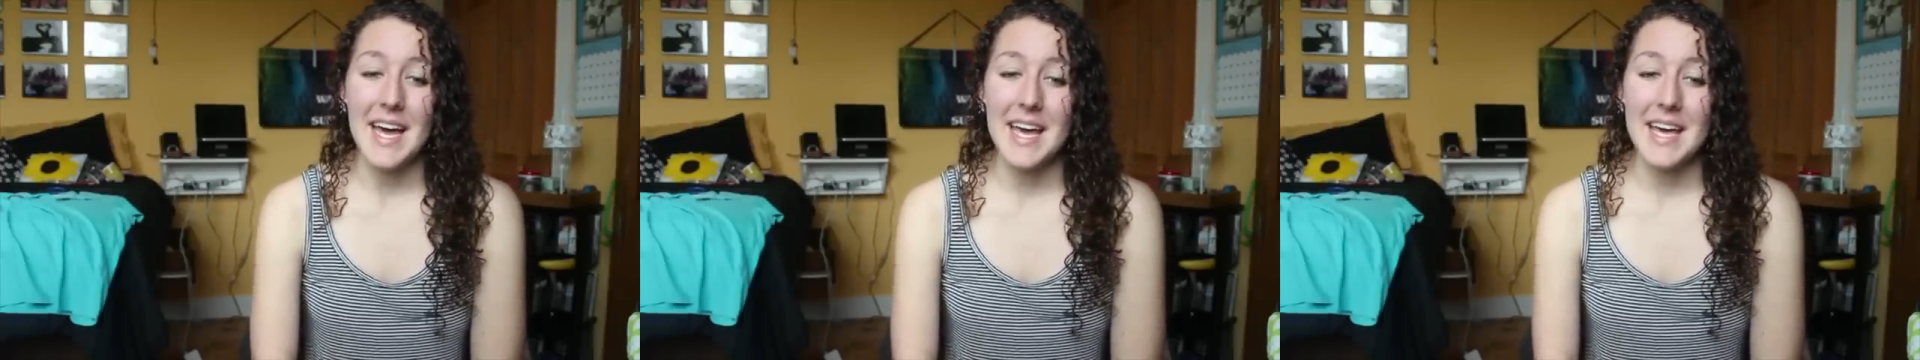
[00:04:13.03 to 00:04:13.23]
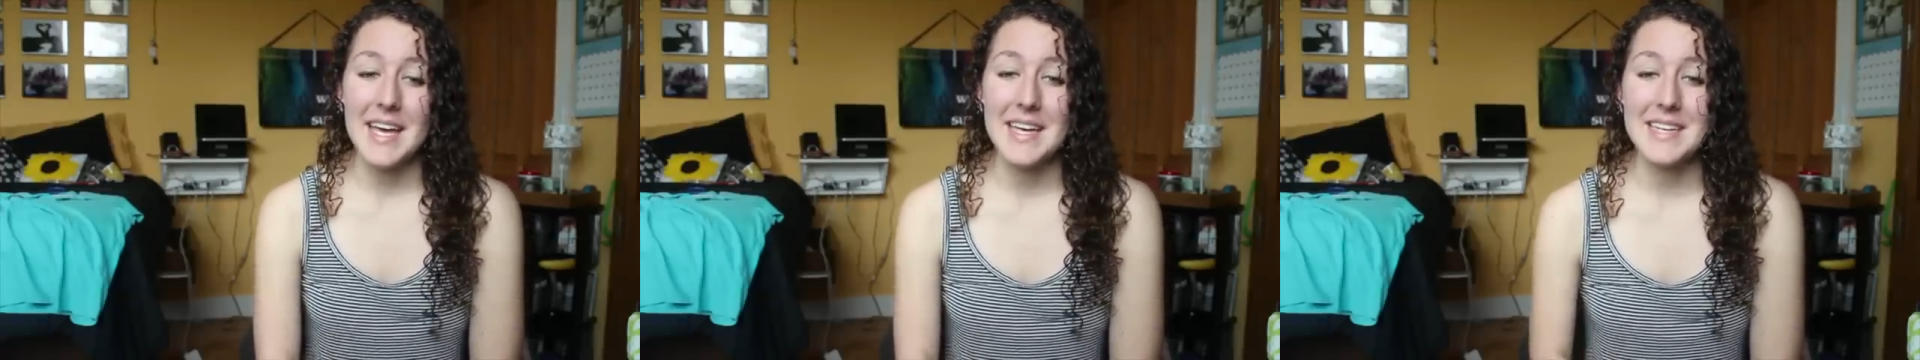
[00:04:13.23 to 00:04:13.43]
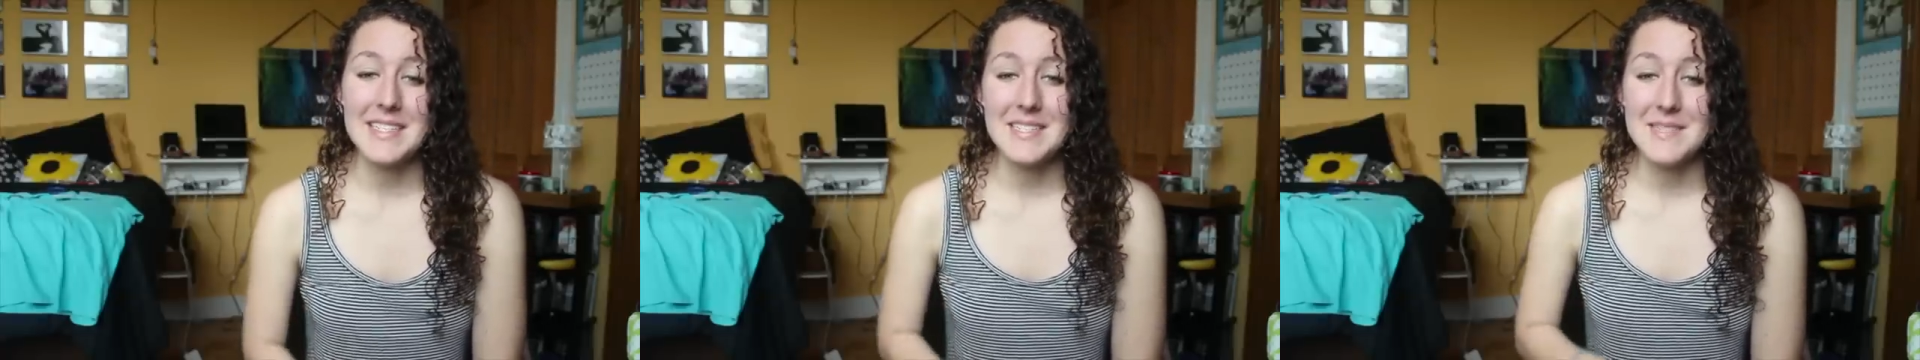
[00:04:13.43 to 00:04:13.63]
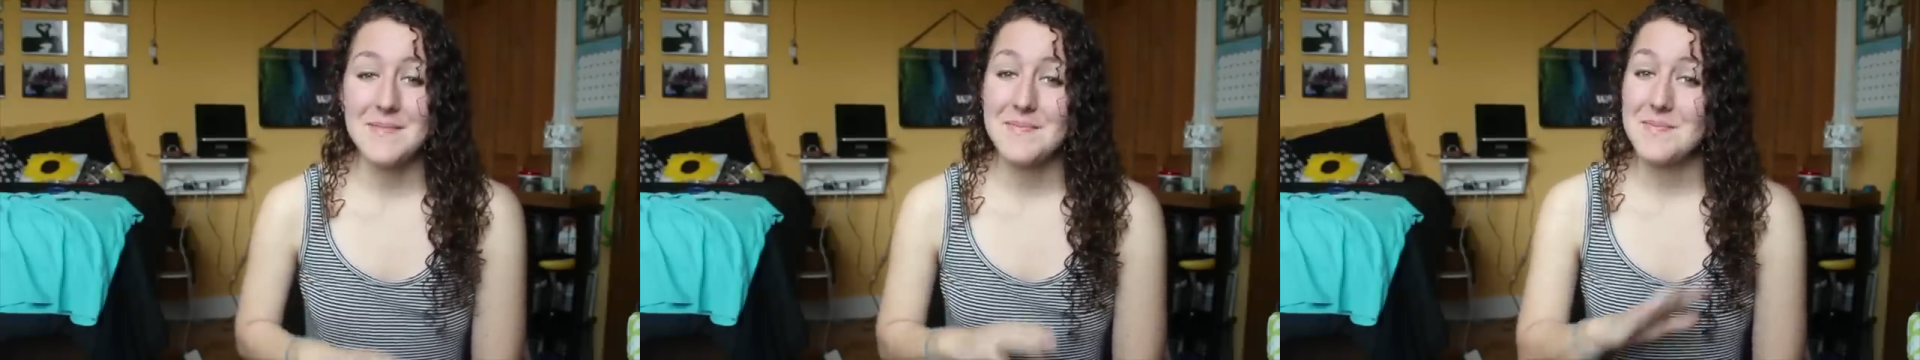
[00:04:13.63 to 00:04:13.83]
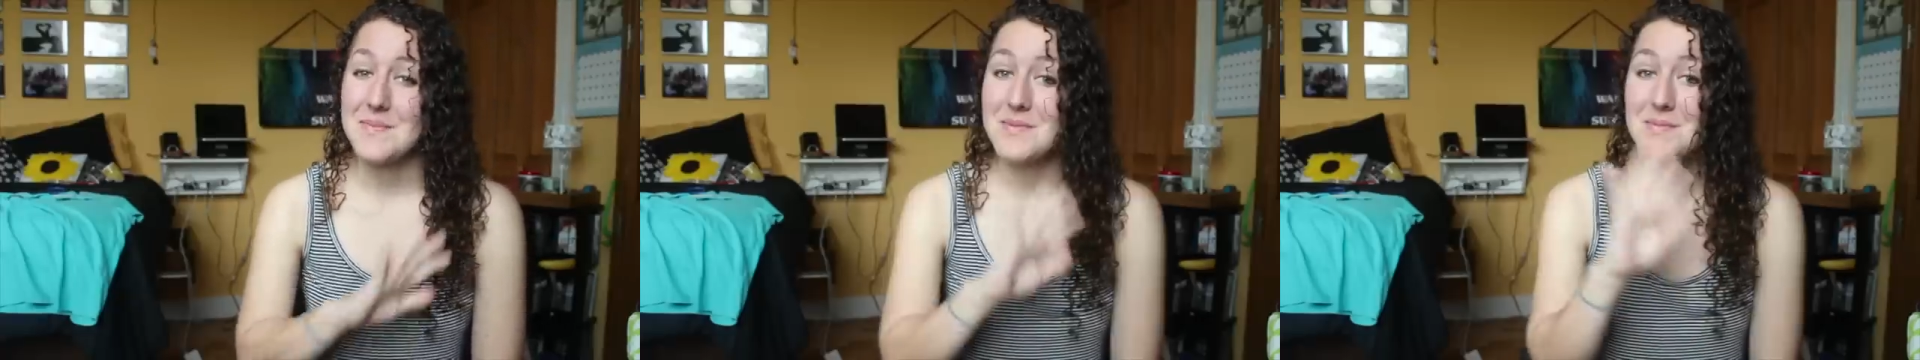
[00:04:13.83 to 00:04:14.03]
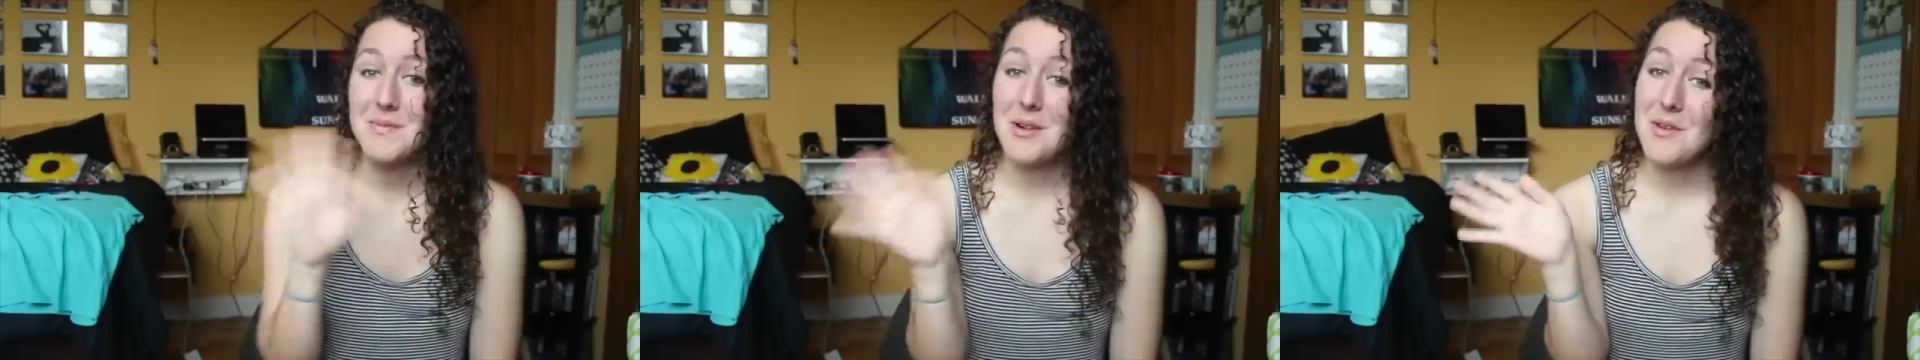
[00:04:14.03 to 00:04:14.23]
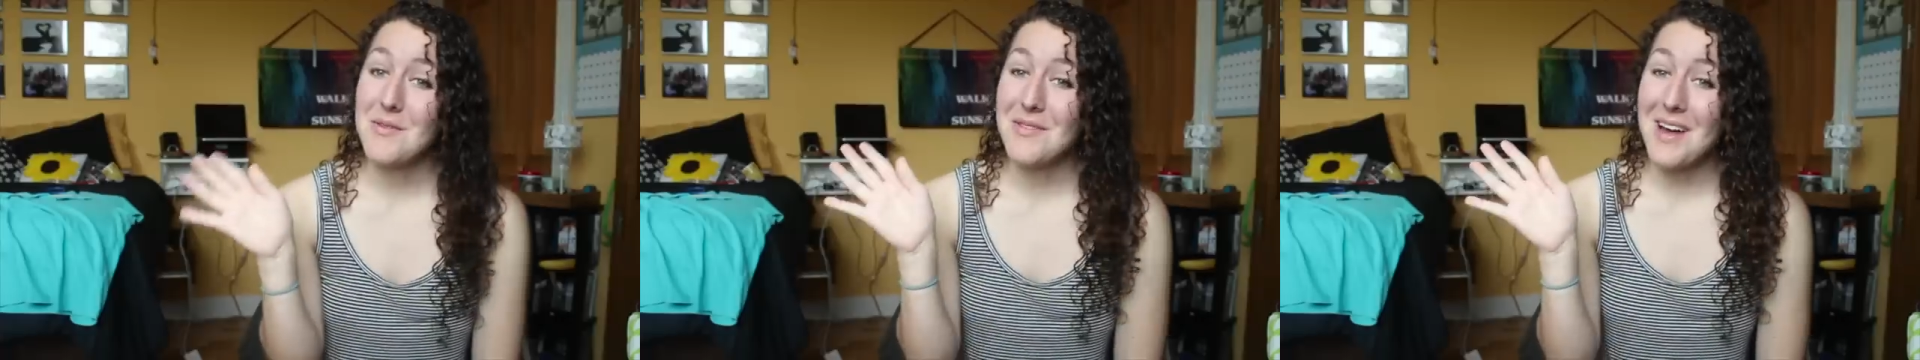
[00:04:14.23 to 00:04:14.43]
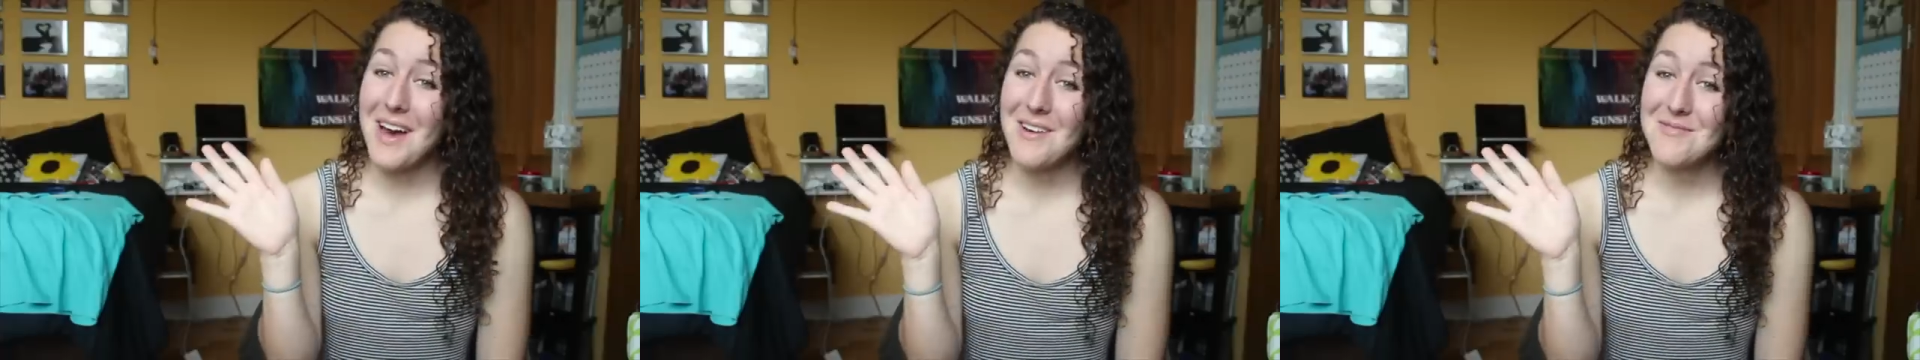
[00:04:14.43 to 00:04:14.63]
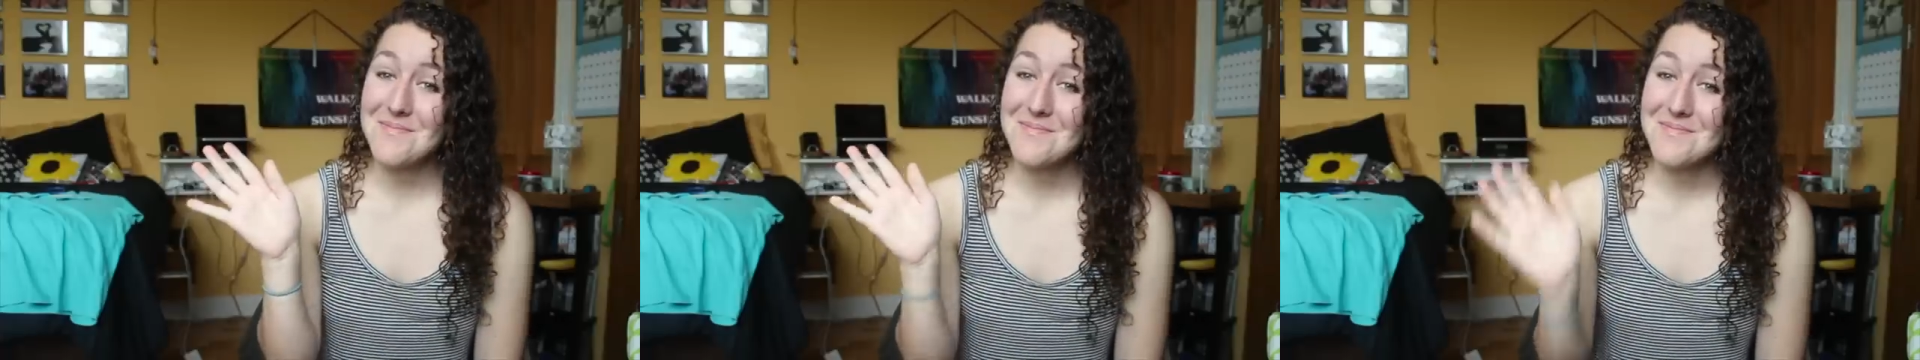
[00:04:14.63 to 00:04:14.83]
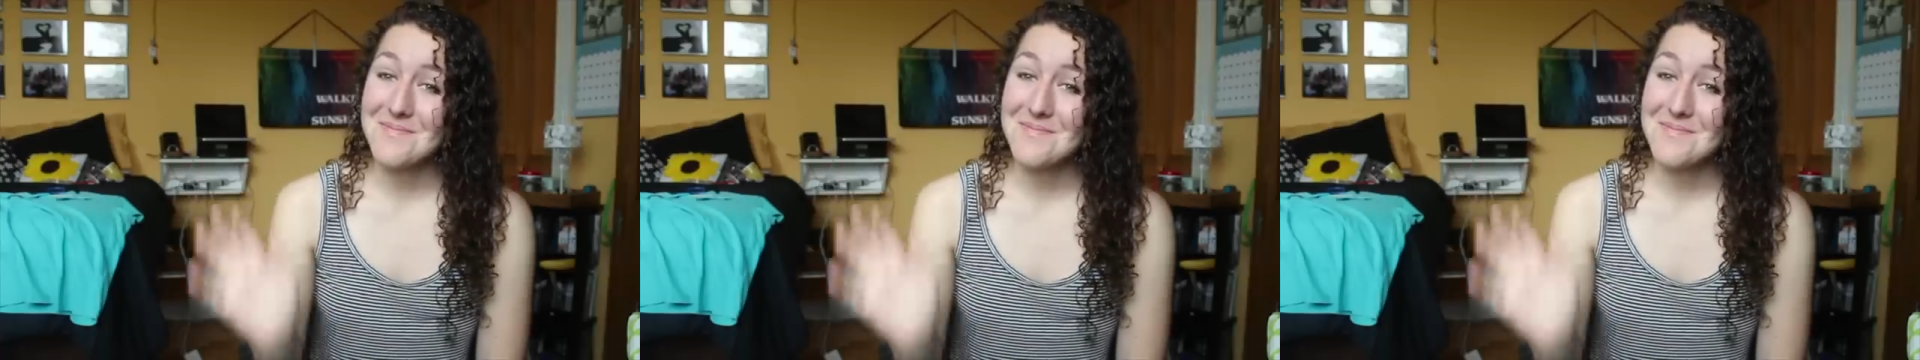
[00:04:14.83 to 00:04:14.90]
and over out.